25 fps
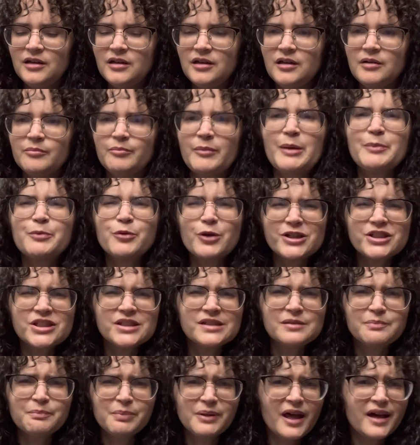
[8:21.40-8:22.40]
my
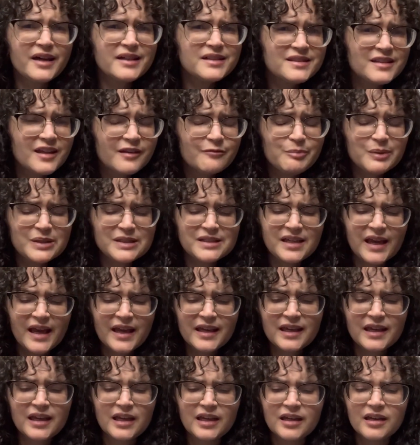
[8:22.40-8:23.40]
precious bloods have been
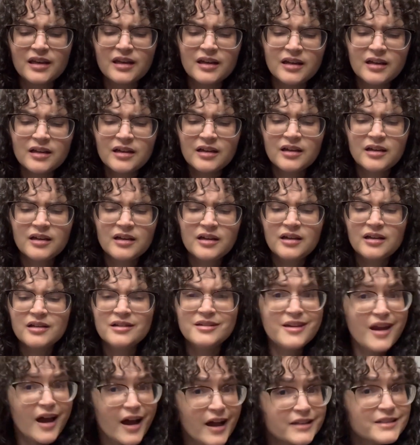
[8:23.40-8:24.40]
taken,
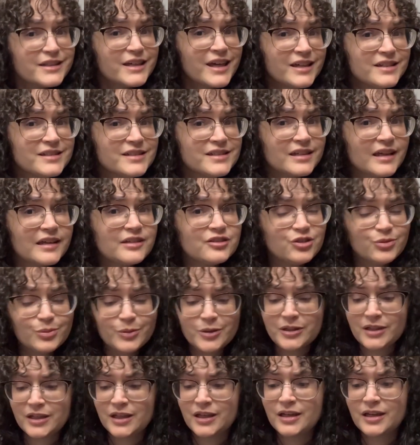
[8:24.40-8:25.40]

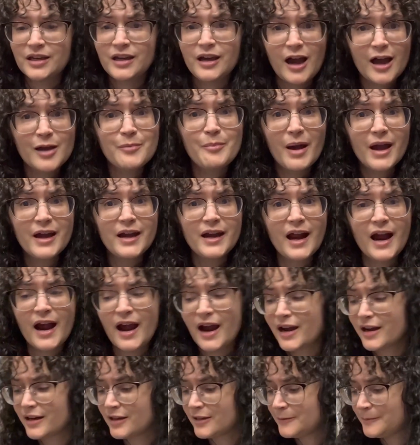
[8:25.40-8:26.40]
non-consensually, I might
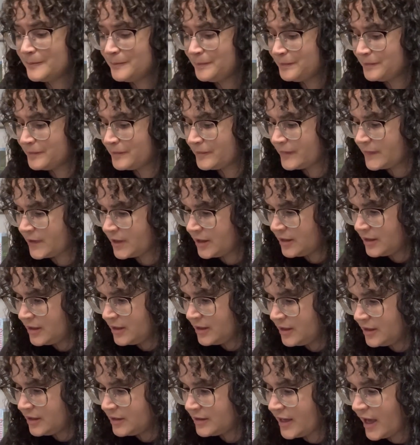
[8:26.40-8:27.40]
add.
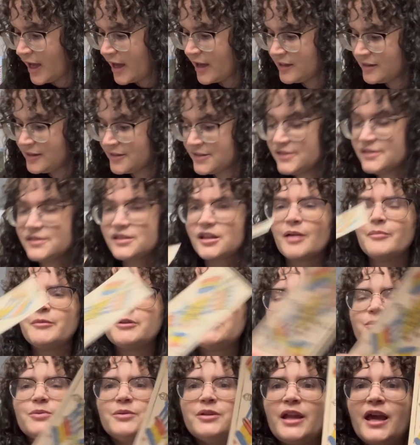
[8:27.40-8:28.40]
Yeah, this is coming
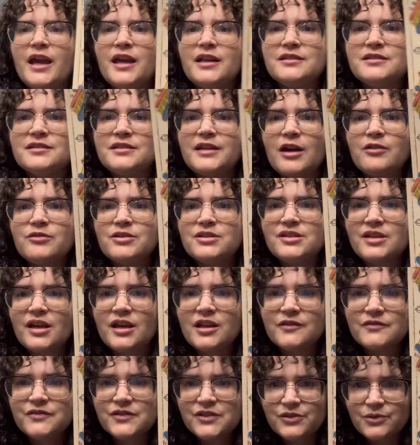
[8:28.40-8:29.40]
to an end. Now the
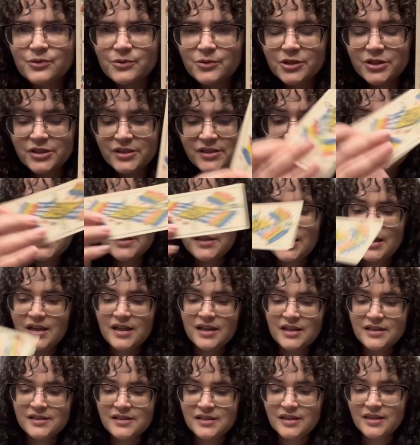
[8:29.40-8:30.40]
Ten of Swords
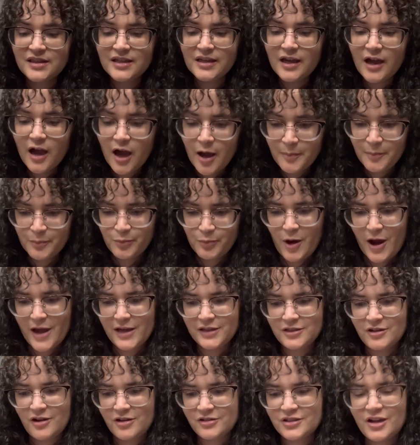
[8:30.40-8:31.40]
is in the
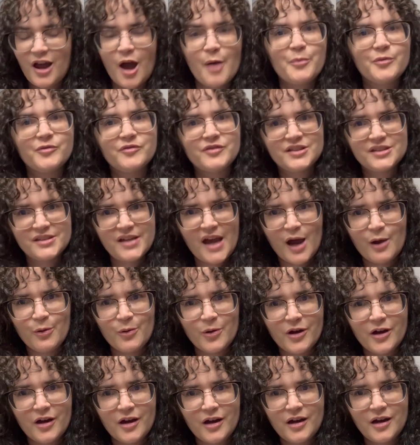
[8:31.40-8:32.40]
upright on top of the
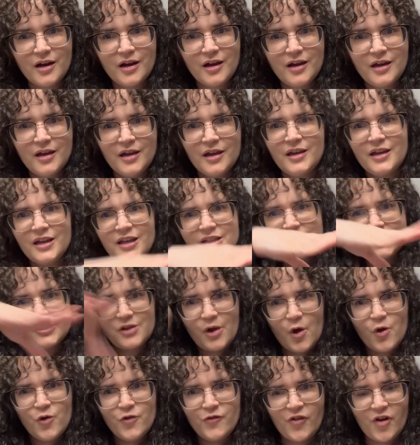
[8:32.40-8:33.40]
Tower. It's
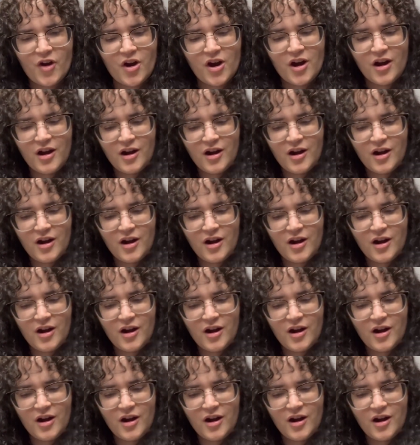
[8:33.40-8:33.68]
over.